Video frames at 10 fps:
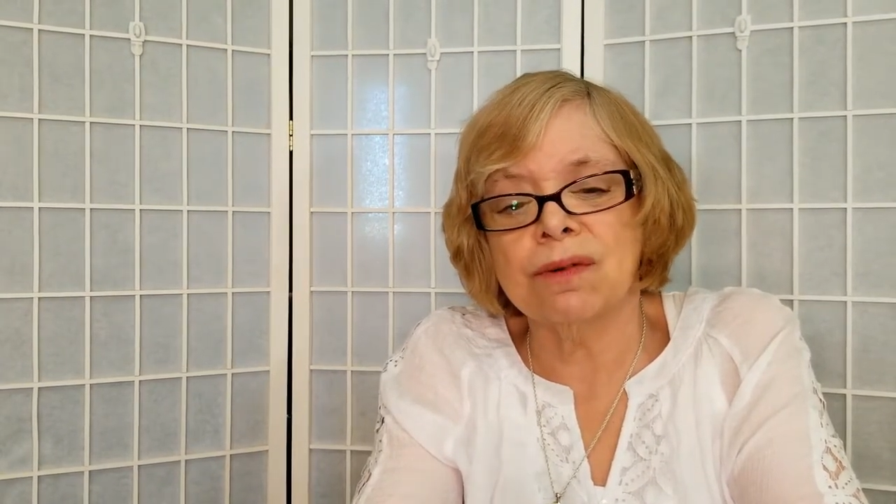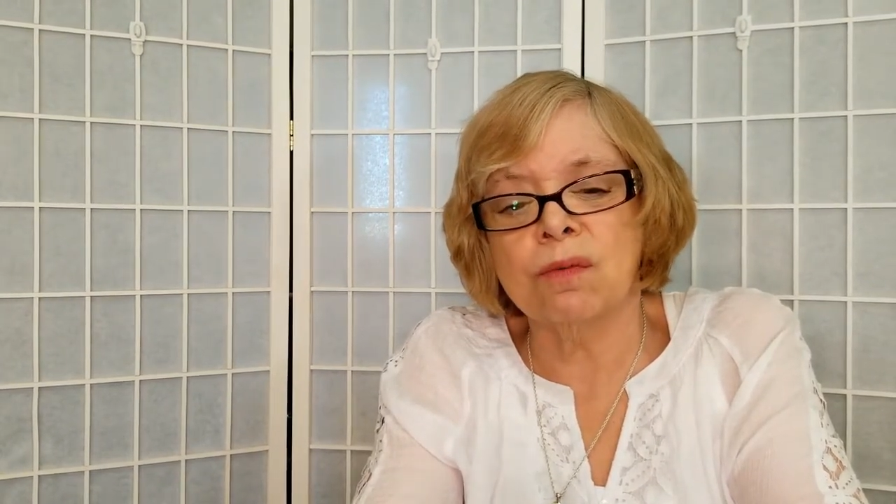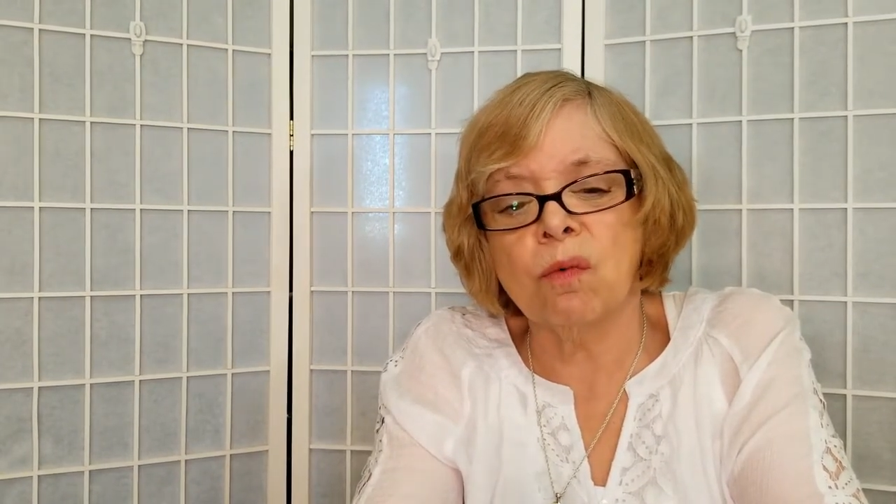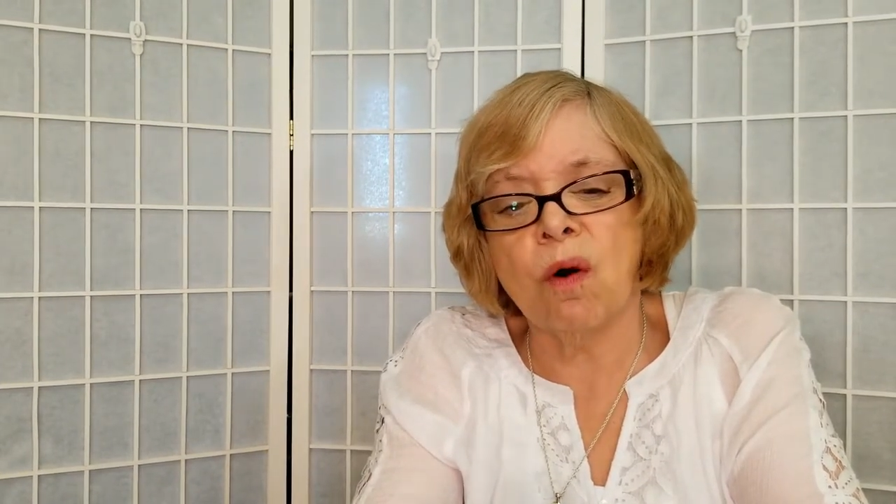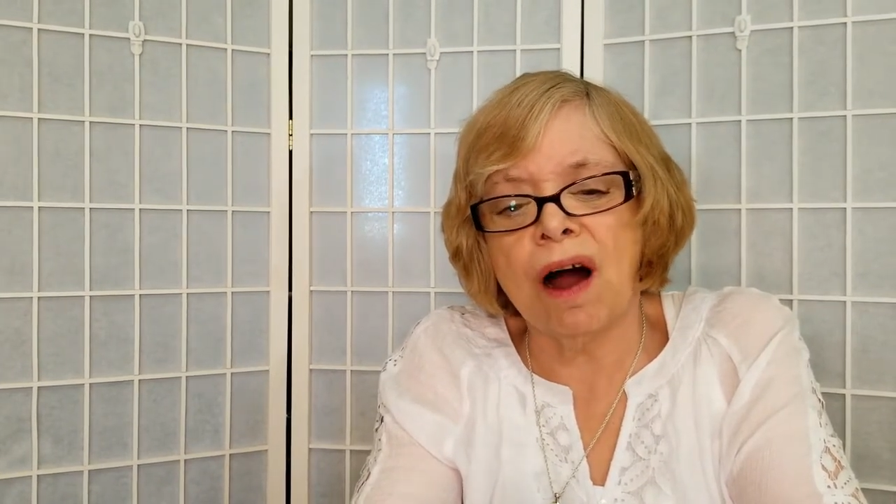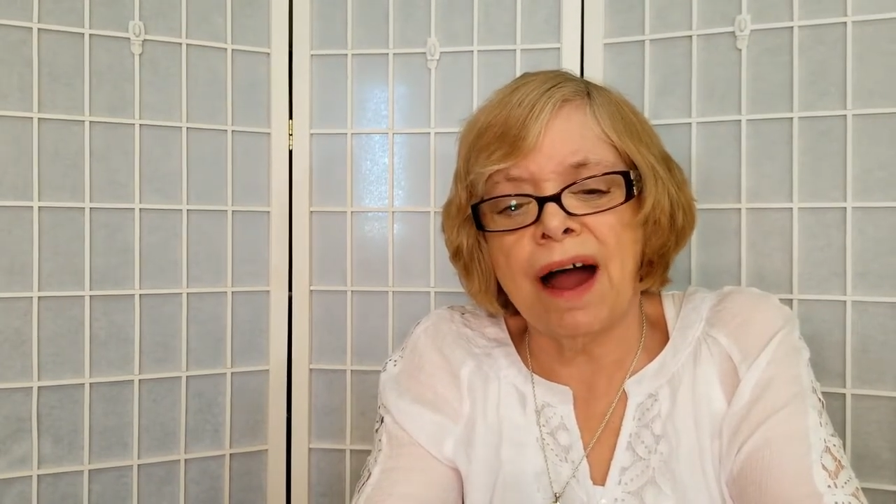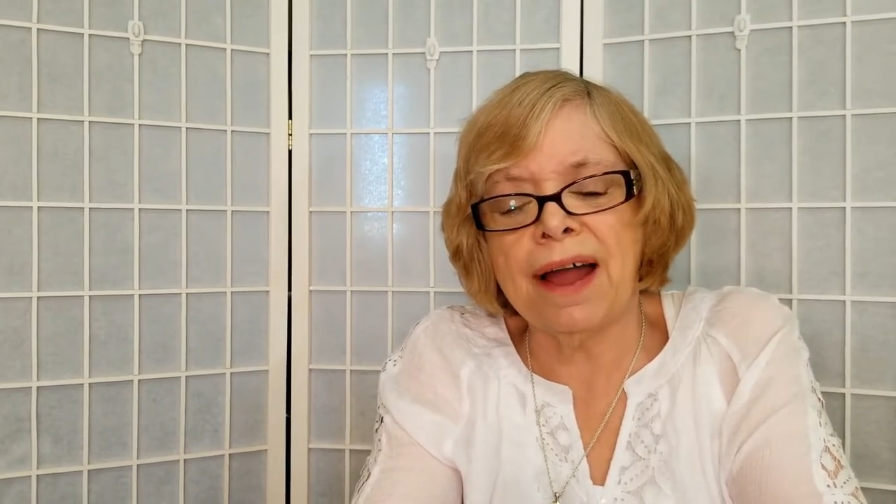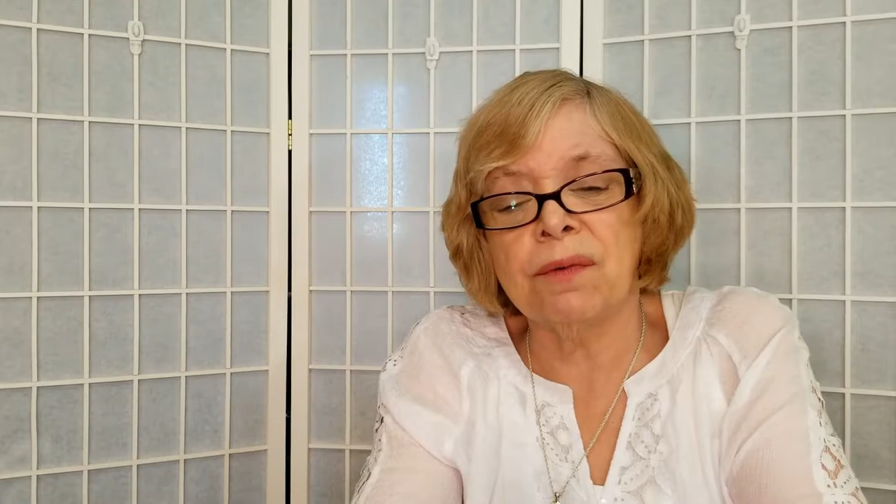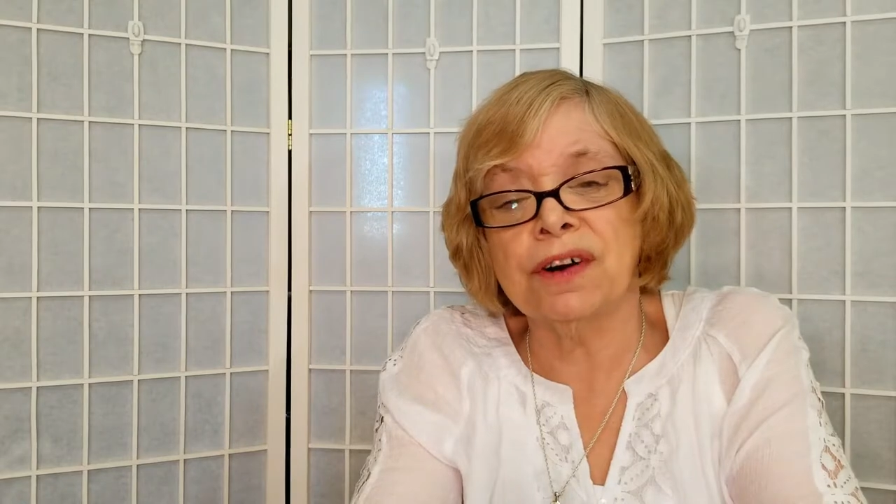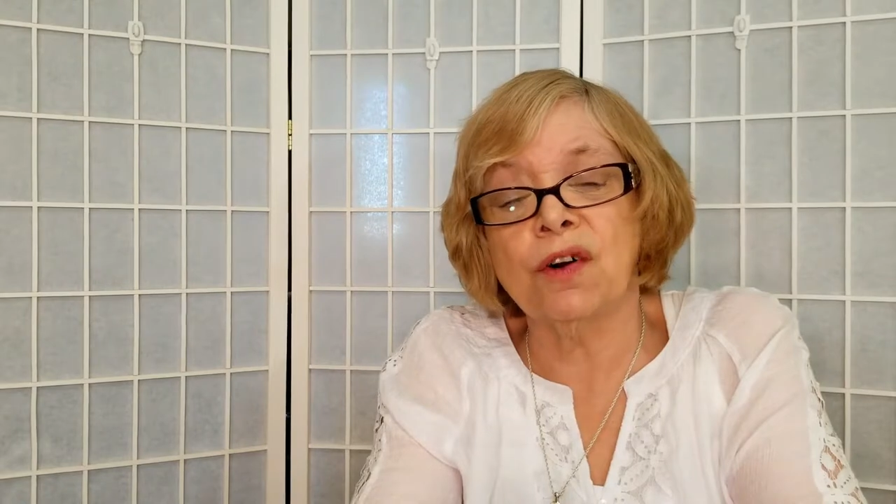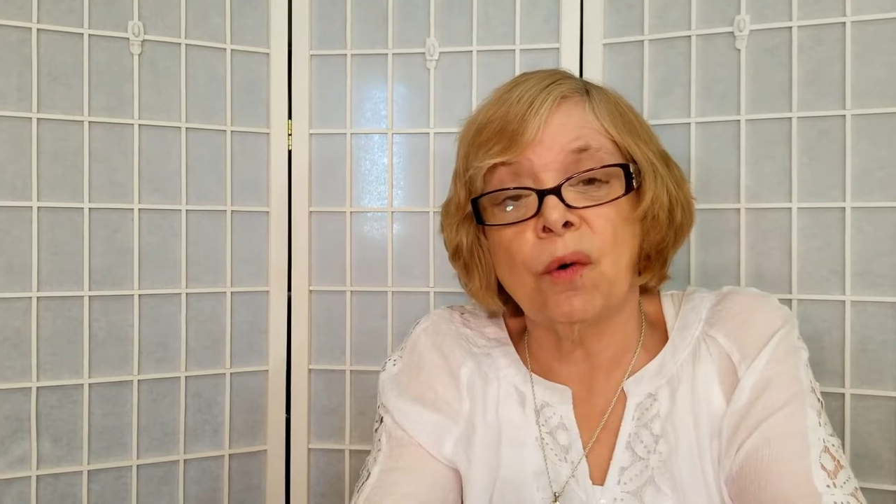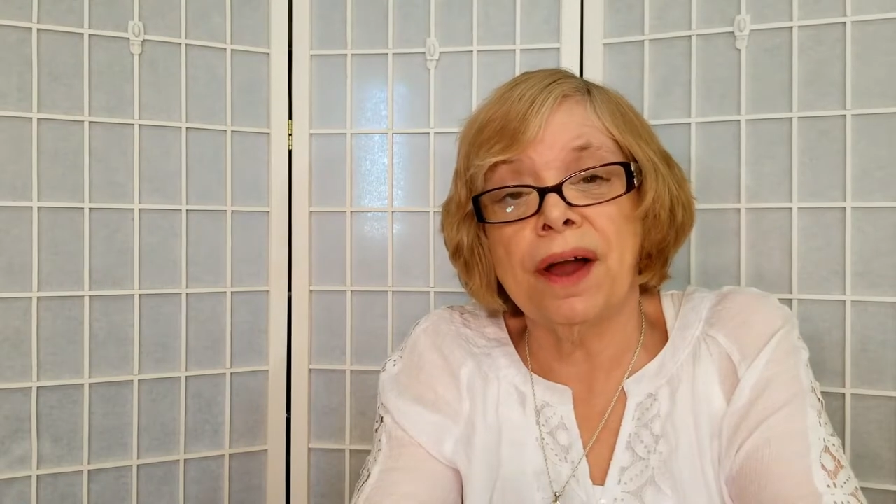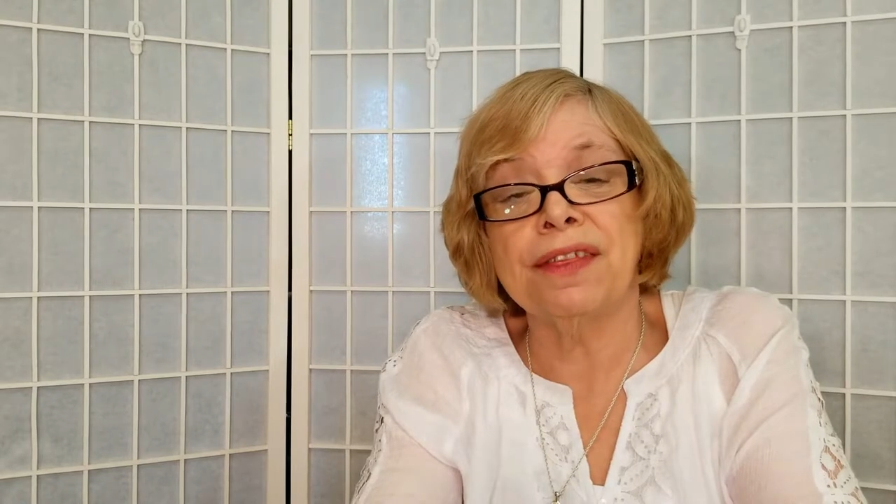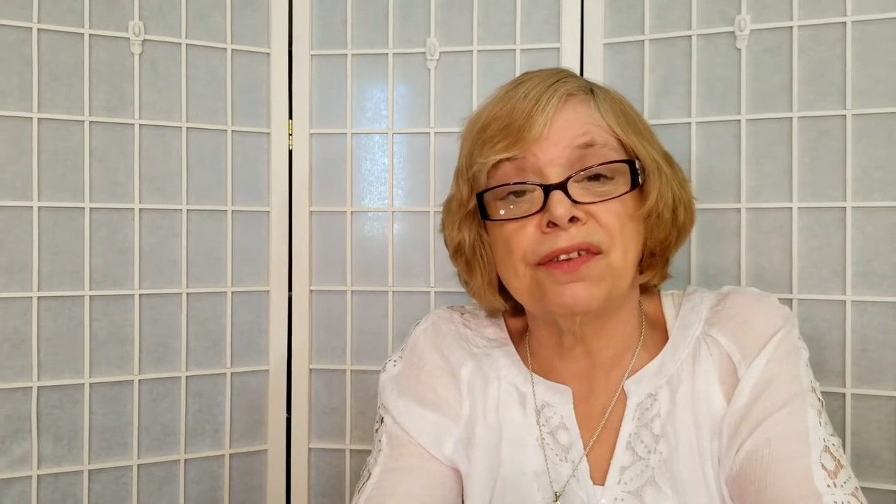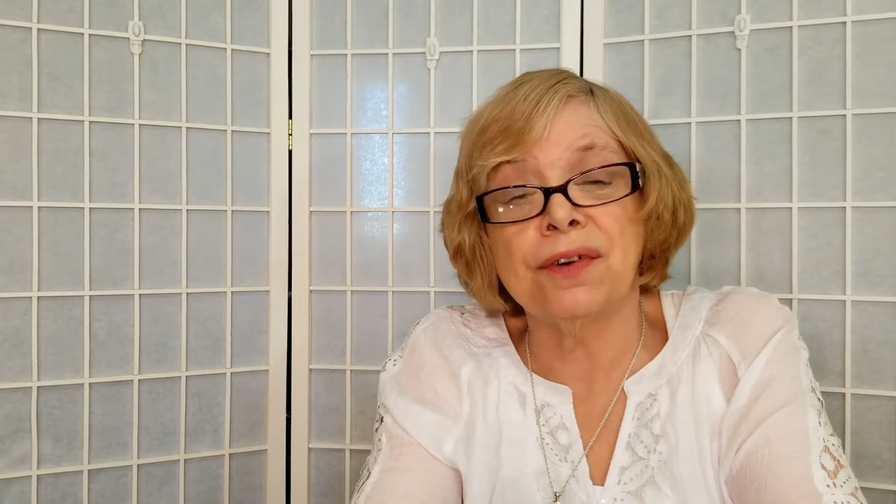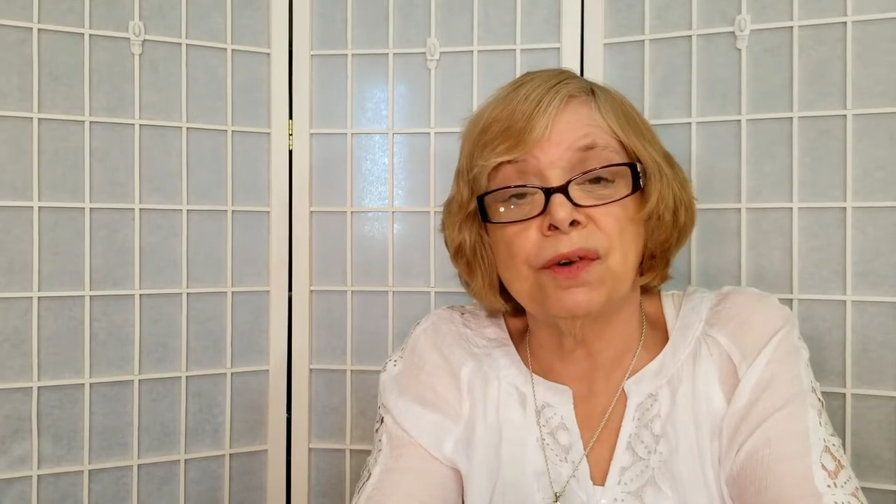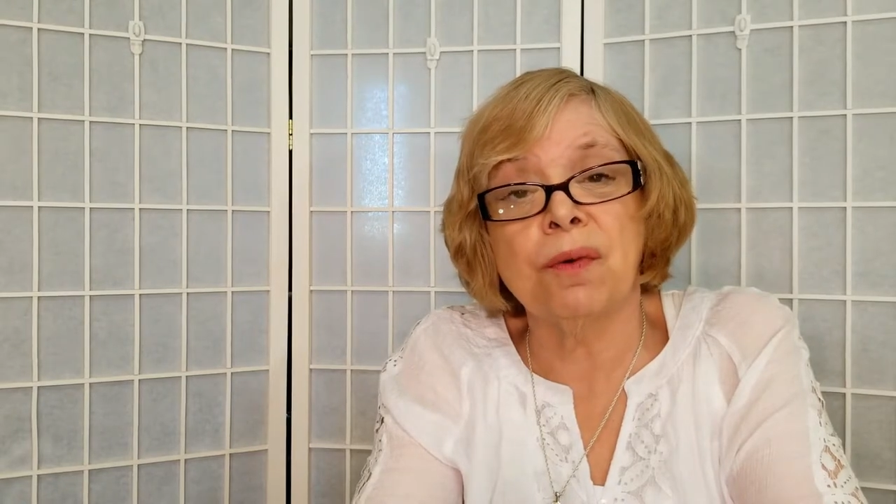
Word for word: why we're going through